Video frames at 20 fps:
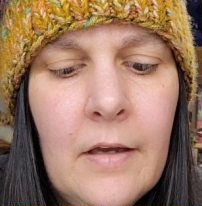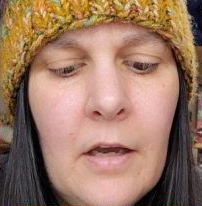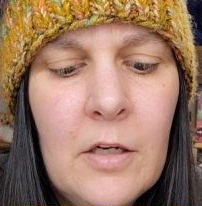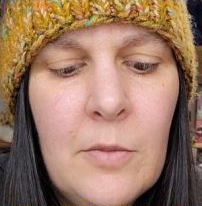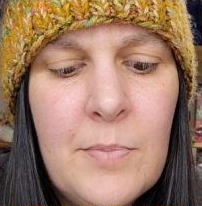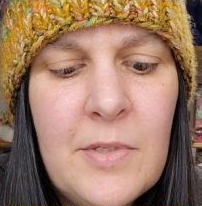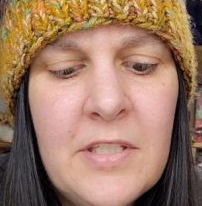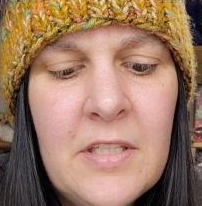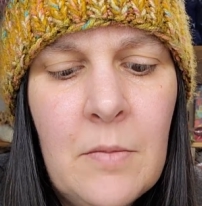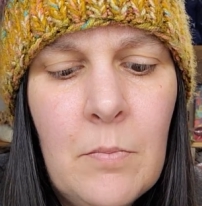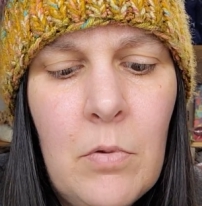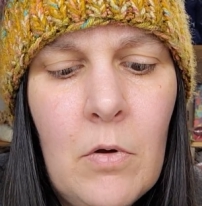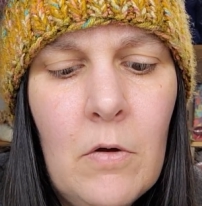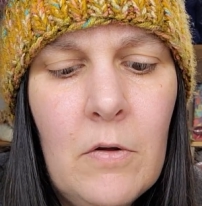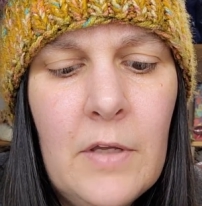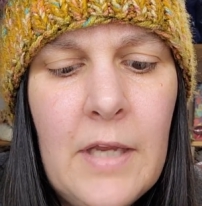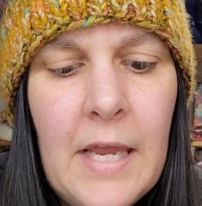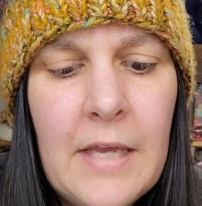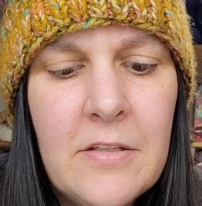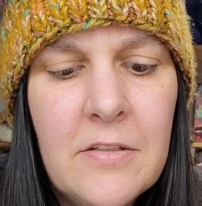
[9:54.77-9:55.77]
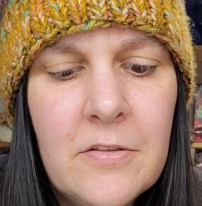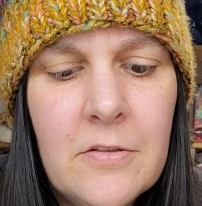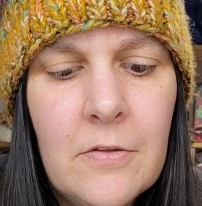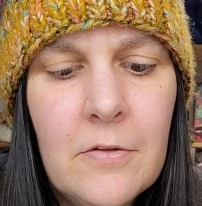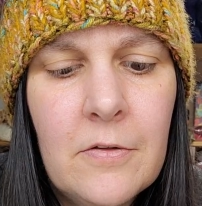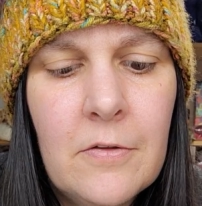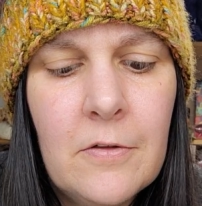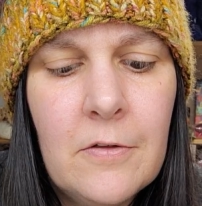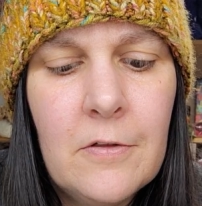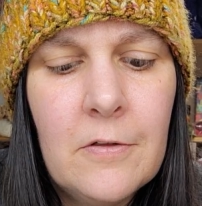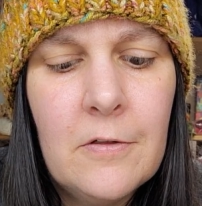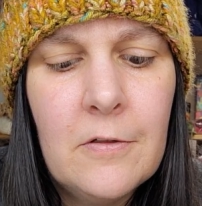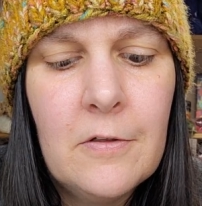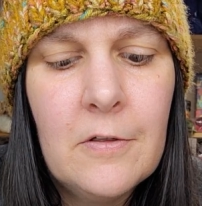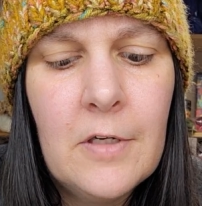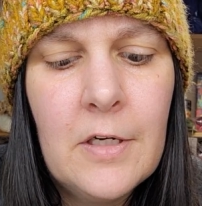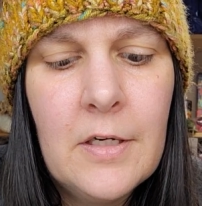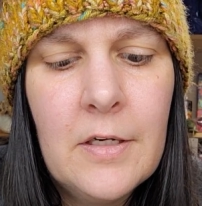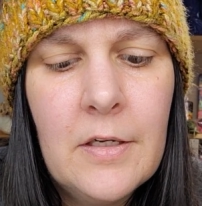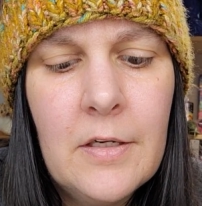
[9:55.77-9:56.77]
100% polyester.